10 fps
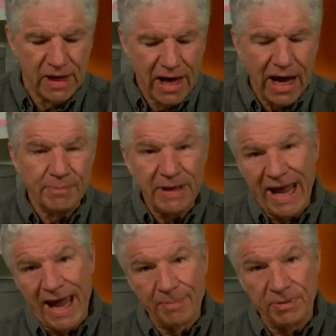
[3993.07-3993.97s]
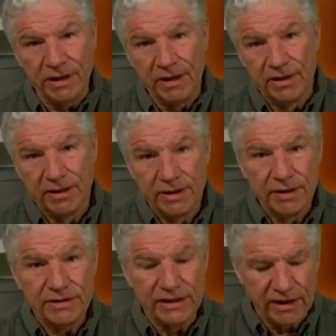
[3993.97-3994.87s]
I'd be happy
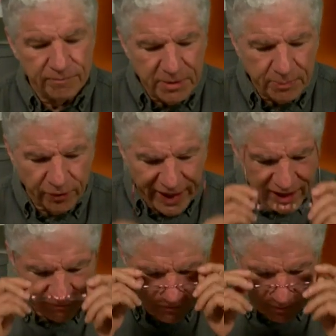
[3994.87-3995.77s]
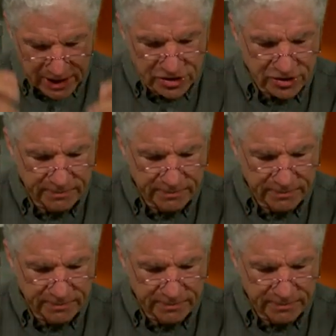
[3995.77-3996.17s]
to give people that information.